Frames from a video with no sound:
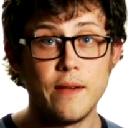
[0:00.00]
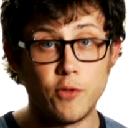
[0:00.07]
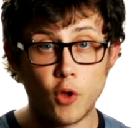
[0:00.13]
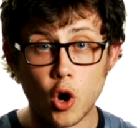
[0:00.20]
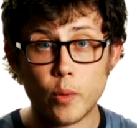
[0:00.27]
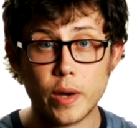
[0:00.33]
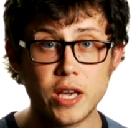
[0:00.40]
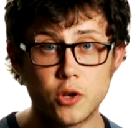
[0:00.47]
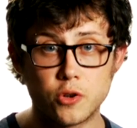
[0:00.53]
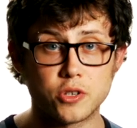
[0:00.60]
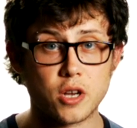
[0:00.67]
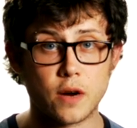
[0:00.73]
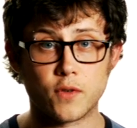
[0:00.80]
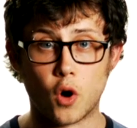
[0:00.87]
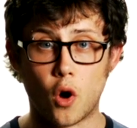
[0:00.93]
Norway, who
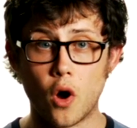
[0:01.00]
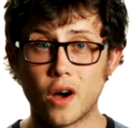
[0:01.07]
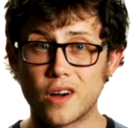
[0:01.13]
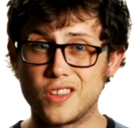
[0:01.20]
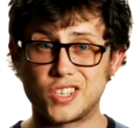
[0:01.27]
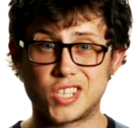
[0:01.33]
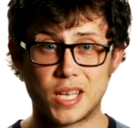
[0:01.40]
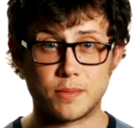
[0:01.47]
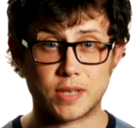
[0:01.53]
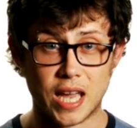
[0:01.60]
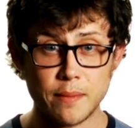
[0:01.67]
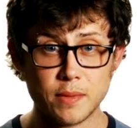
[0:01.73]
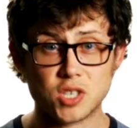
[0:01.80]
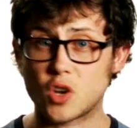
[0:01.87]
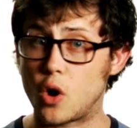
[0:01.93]
discovered oil at the same
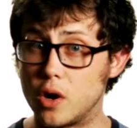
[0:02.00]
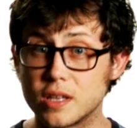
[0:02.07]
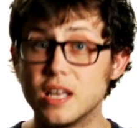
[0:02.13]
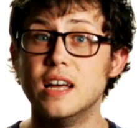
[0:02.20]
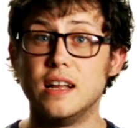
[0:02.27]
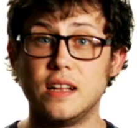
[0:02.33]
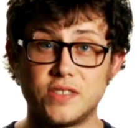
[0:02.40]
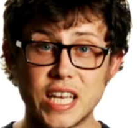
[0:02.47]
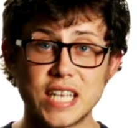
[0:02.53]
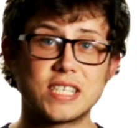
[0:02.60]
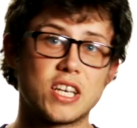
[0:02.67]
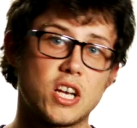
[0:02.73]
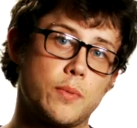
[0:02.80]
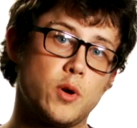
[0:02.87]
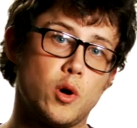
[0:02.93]
time as Scotland, did
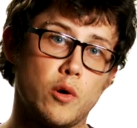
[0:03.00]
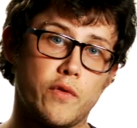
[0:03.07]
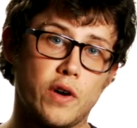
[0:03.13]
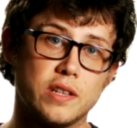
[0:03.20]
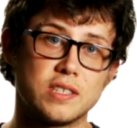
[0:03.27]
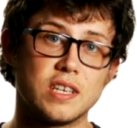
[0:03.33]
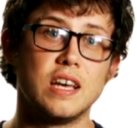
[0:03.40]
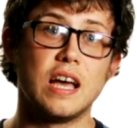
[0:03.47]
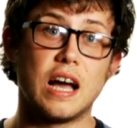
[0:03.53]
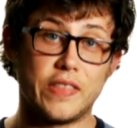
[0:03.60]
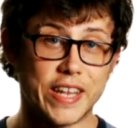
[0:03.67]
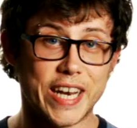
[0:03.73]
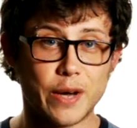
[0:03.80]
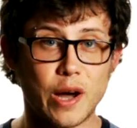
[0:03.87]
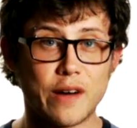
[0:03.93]
set up an oil fund, and
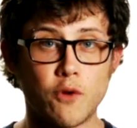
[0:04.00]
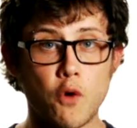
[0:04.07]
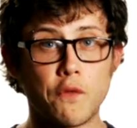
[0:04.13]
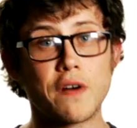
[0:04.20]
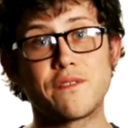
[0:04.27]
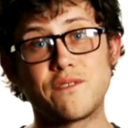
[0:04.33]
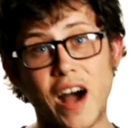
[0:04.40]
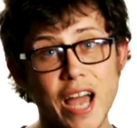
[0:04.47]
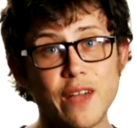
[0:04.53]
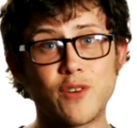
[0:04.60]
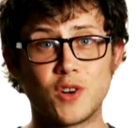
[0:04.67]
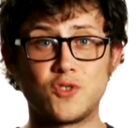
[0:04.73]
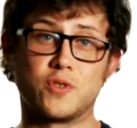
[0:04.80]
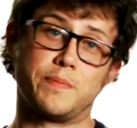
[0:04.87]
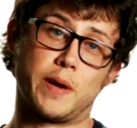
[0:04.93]
they now have over
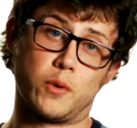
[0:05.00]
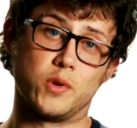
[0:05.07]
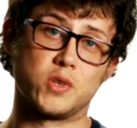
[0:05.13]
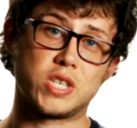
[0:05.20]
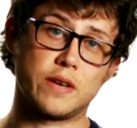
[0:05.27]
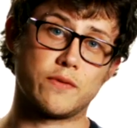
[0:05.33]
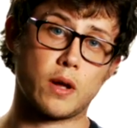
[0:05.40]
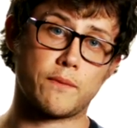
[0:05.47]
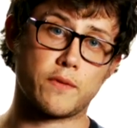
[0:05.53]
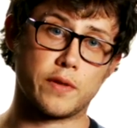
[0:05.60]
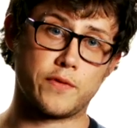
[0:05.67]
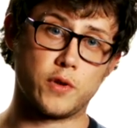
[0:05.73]
£500 billion saved up for the